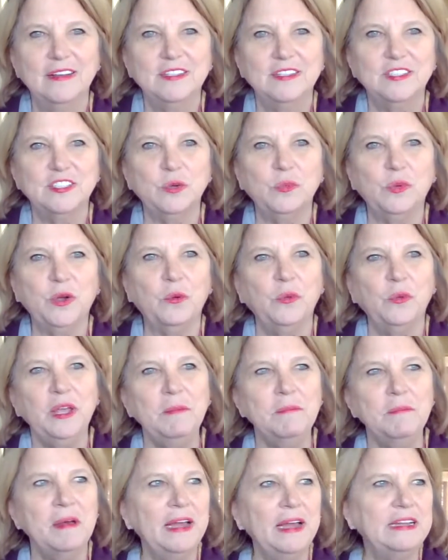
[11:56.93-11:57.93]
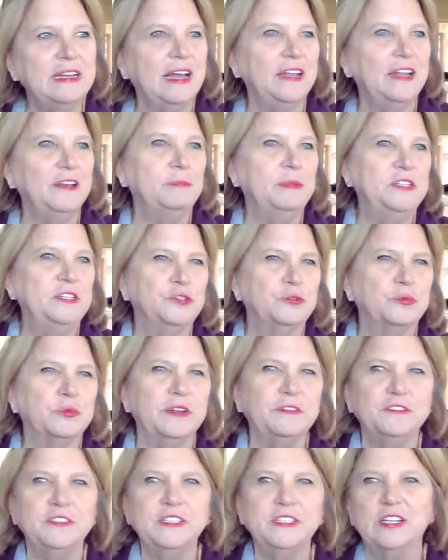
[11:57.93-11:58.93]
So where we might kind of be
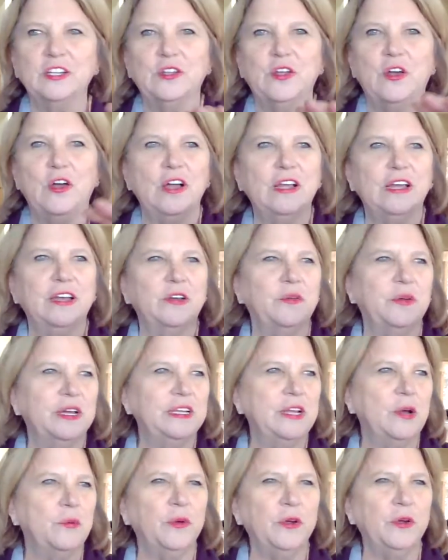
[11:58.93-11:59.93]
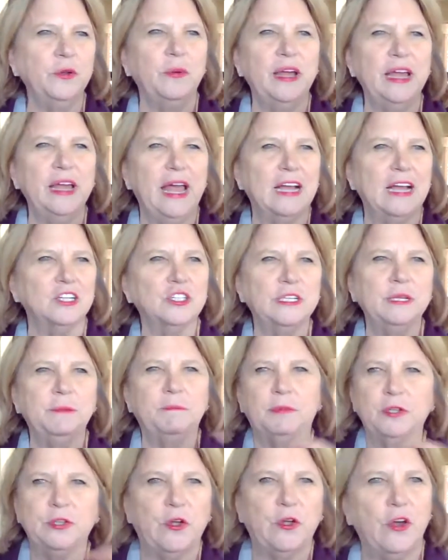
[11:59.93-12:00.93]
drifting along and going, now where do I actually
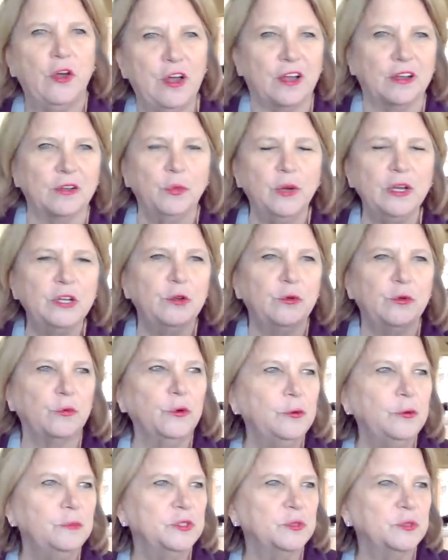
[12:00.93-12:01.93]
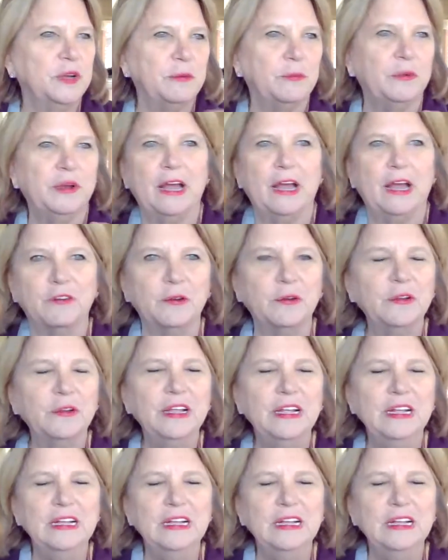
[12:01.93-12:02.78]
belong? What groups, whatever?